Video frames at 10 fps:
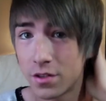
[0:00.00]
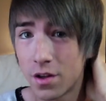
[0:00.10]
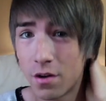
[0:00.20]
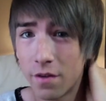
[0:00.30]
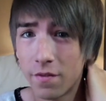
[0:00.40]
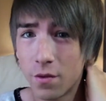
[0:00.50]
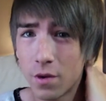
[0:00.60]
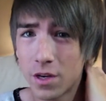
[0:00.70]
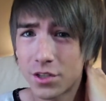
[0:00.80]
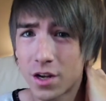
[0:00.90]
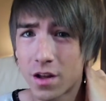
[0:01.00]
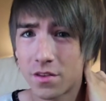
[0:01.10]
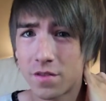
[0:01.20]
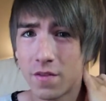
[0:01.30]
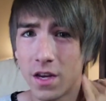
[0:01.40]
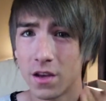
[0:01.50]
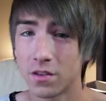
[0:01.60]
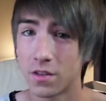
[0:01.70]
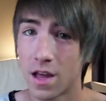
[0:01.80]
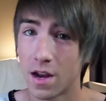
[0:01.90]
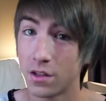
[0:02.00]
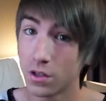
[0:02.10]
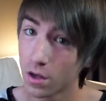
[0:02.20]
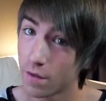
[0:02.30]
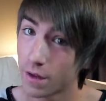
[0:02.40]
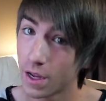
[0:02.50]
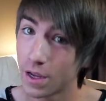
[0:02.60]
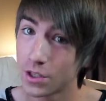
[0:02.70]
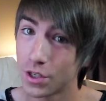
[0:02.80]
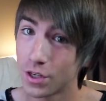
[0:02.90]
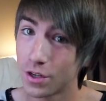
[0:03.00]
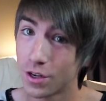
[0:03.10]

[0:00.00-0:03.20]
So if you want to check out some videos that I took on vacation,